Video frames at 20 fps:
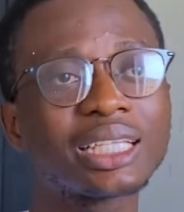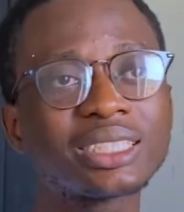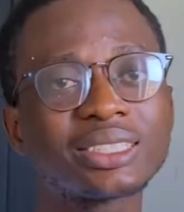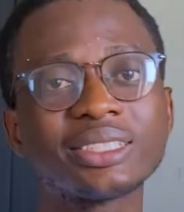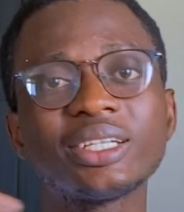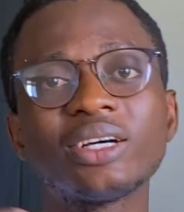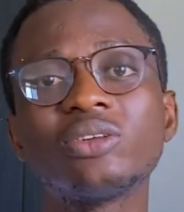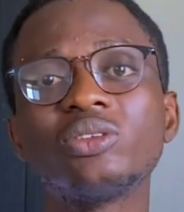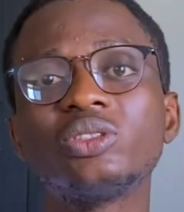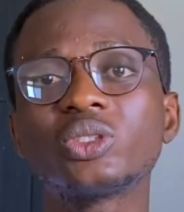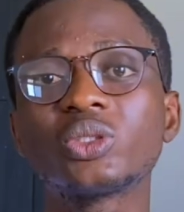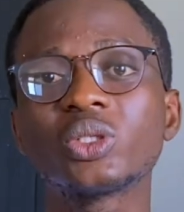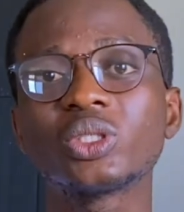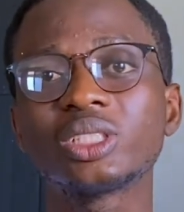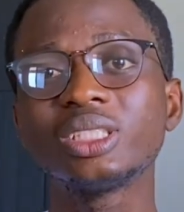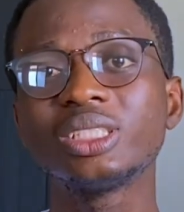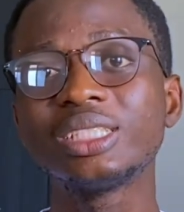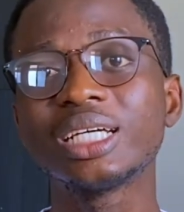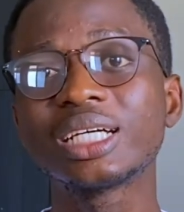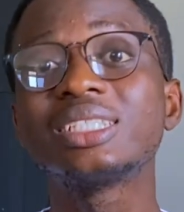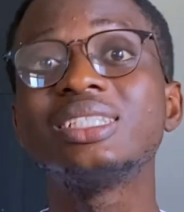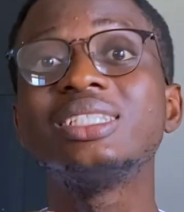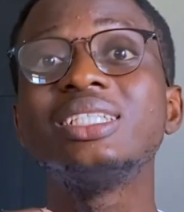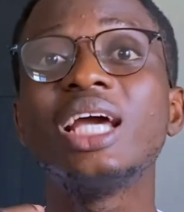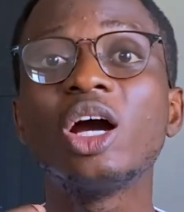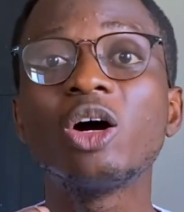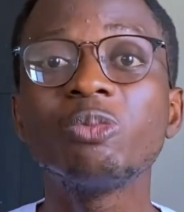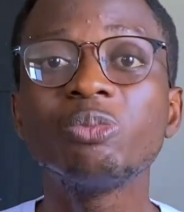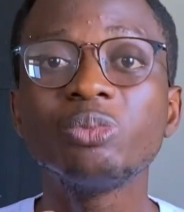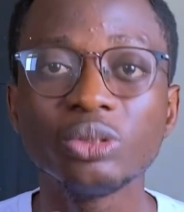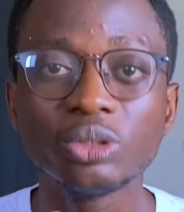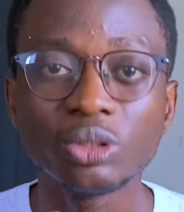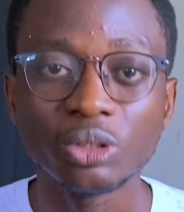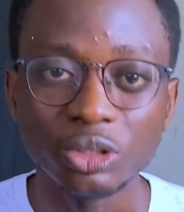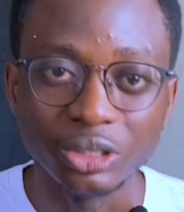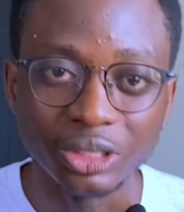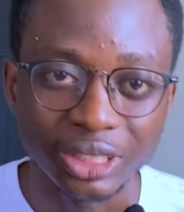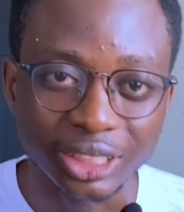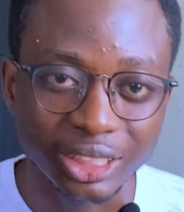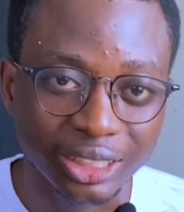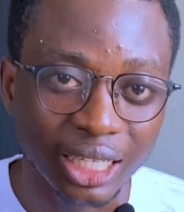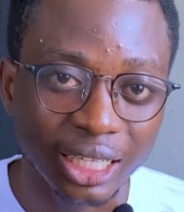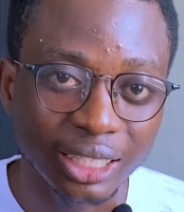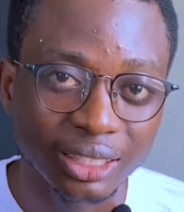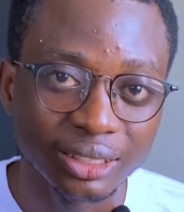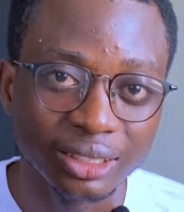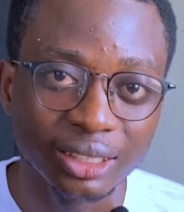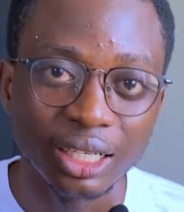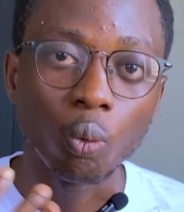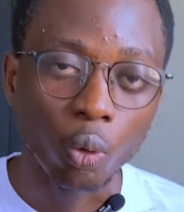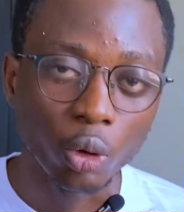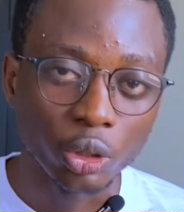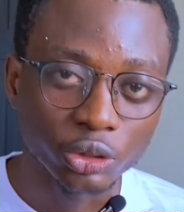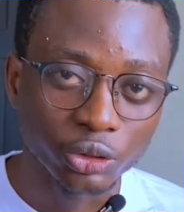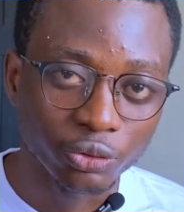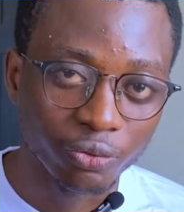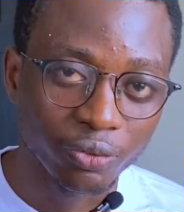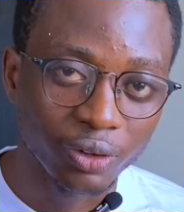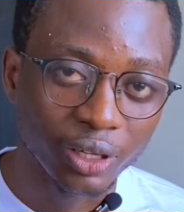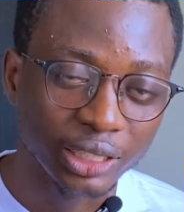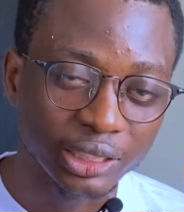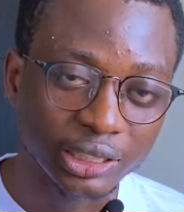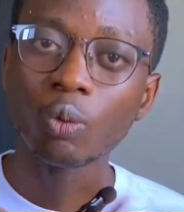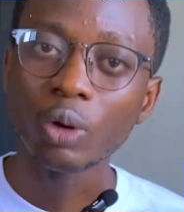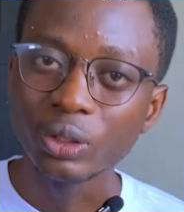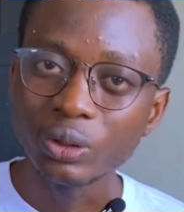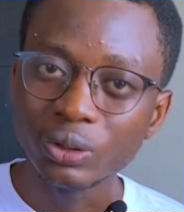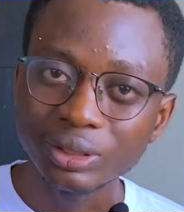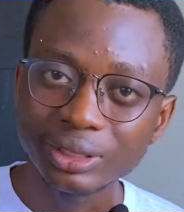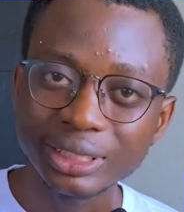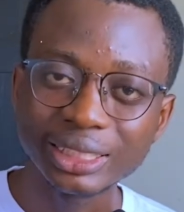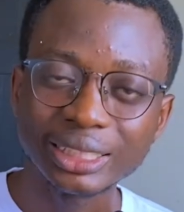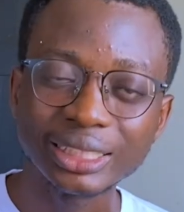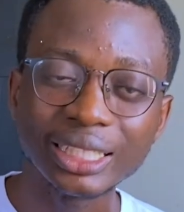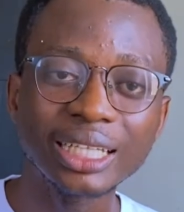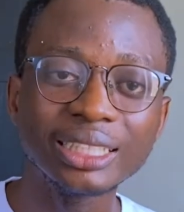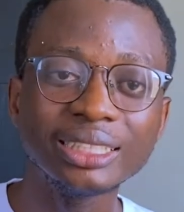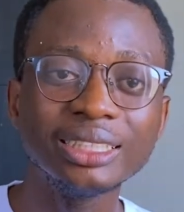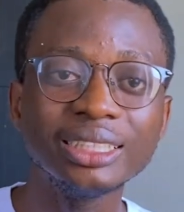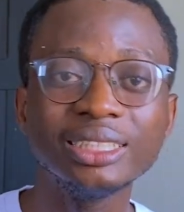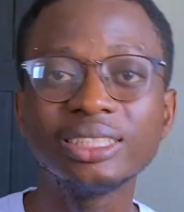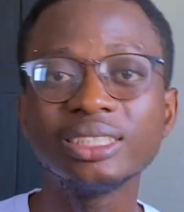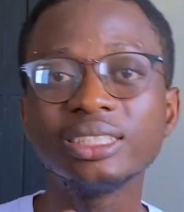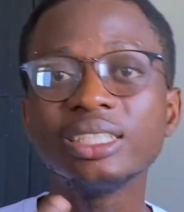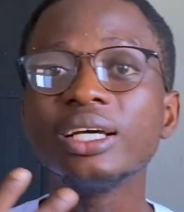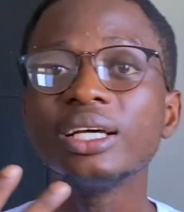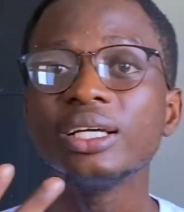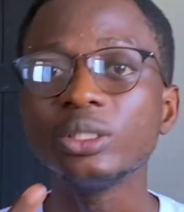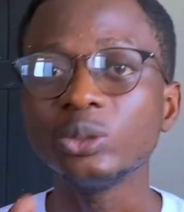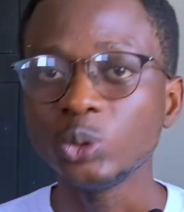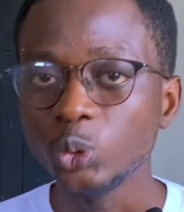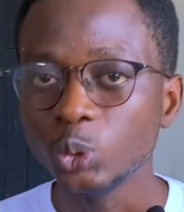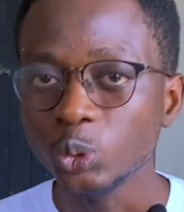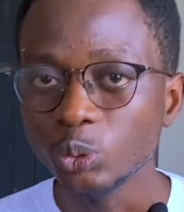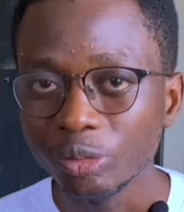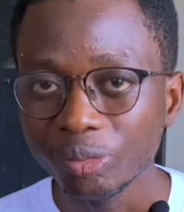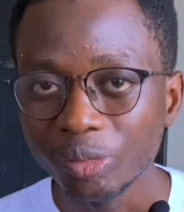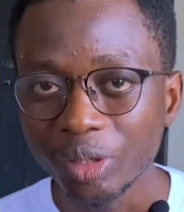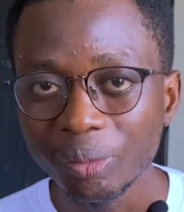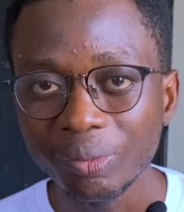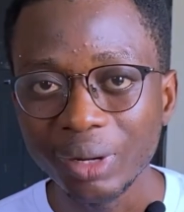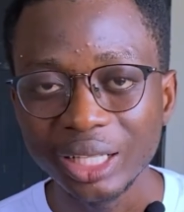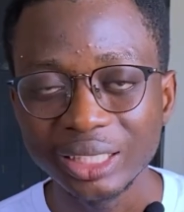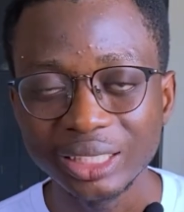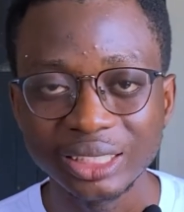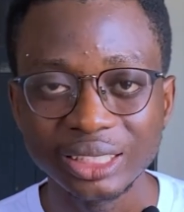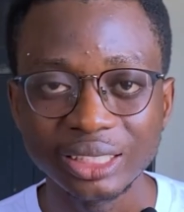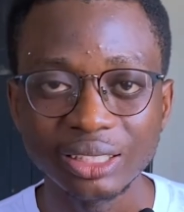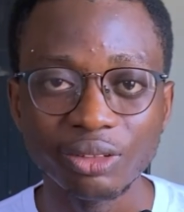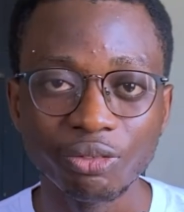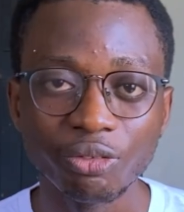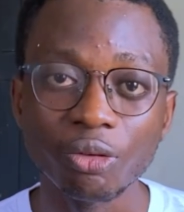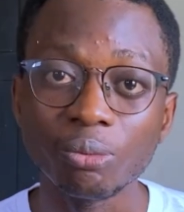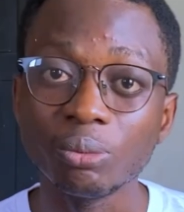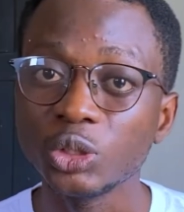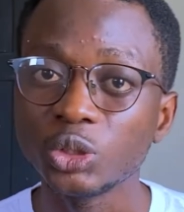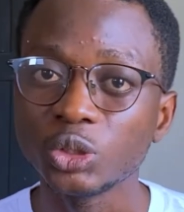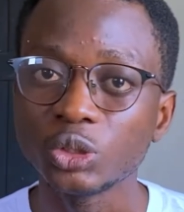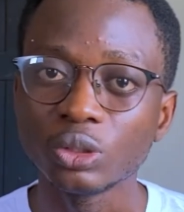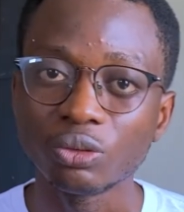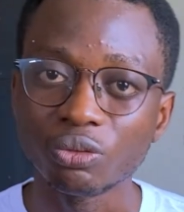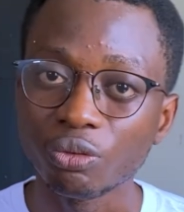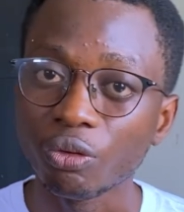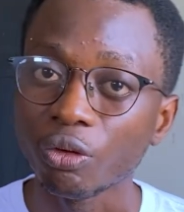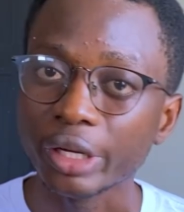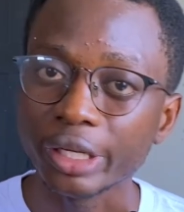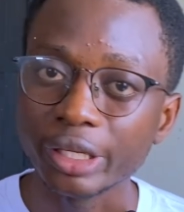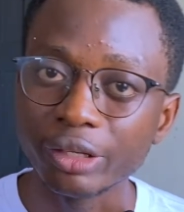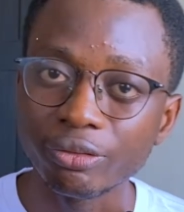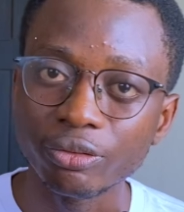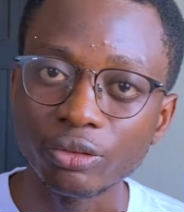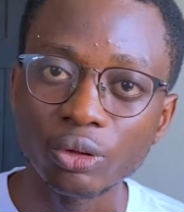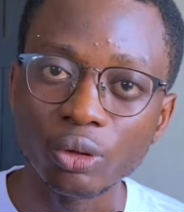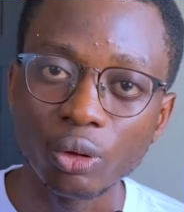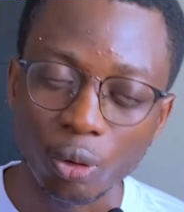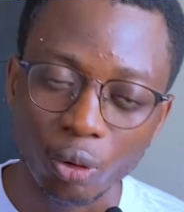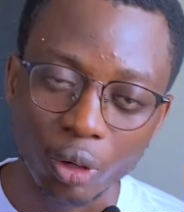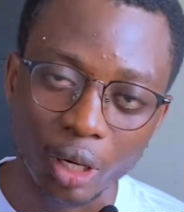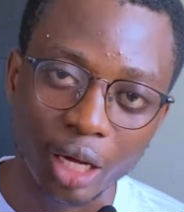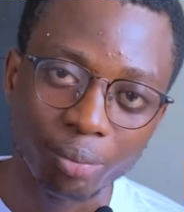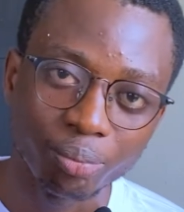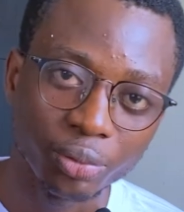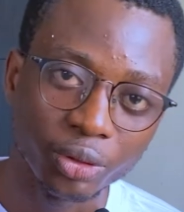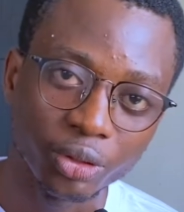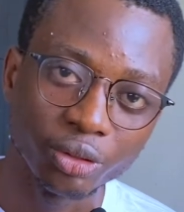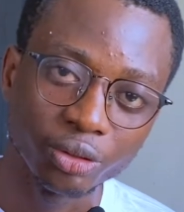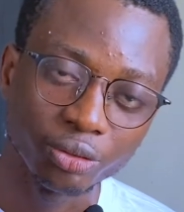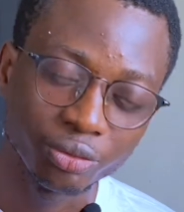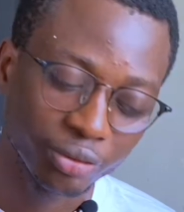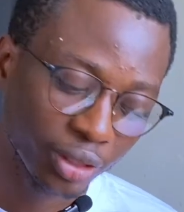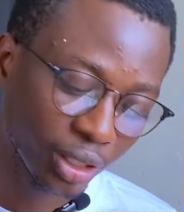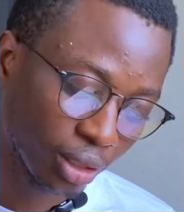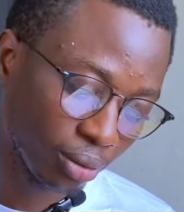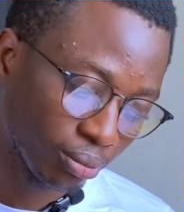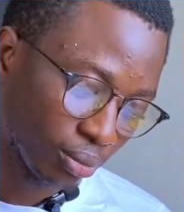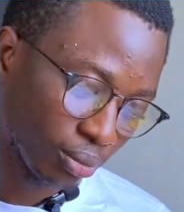external resources that can help you understand what you've learned. When you understand it, you remember this information for even longer period of time.